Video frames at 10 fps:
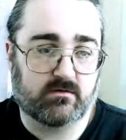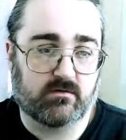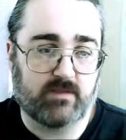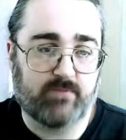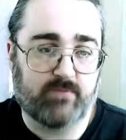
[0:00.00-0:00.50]

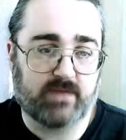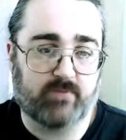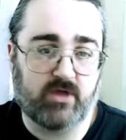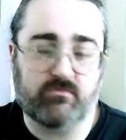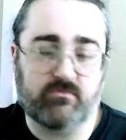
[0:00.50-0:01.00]
Impact
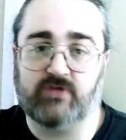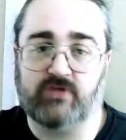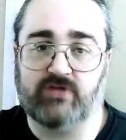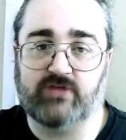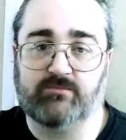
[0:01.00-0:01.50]
biome
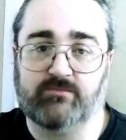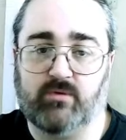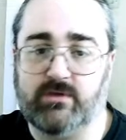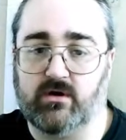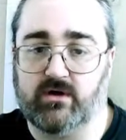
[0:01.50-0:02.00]
grasslands. Probably
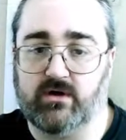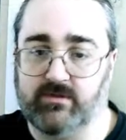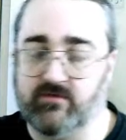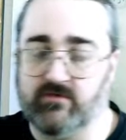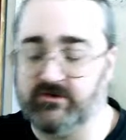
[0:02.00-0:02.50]
not going to be the
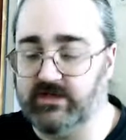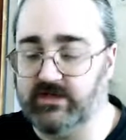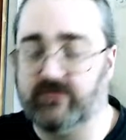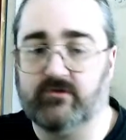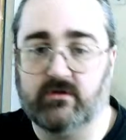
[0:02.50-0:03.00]
grasslands.